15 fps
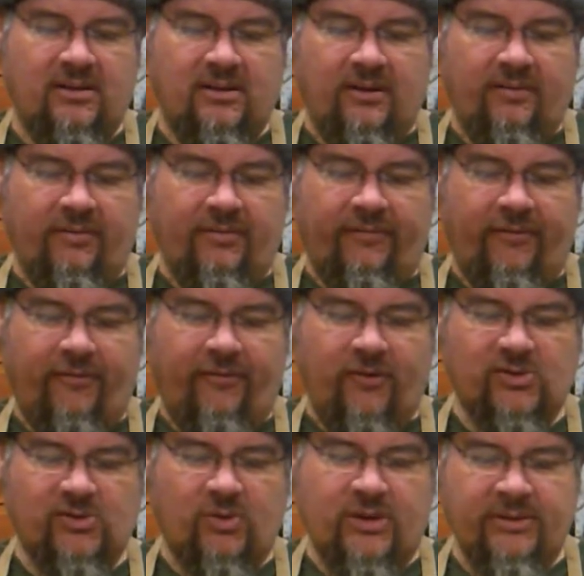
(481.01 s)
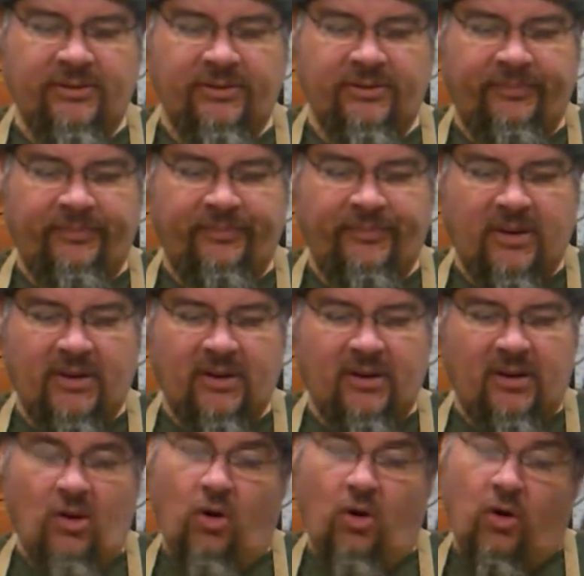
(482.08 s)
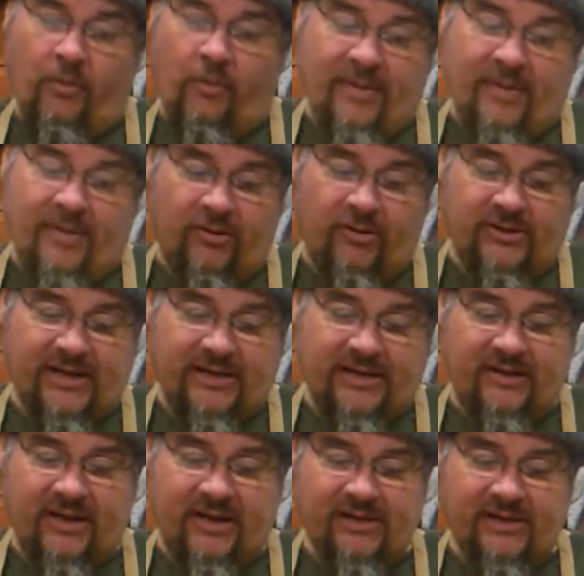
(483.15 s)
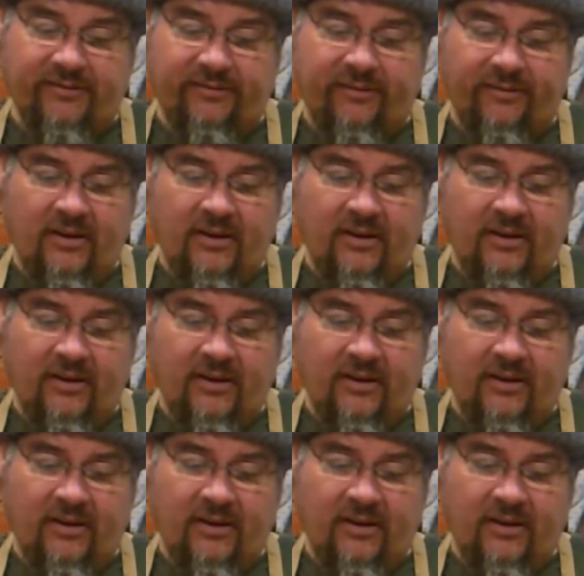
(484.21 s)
for the first one, or maybe contact adhesive,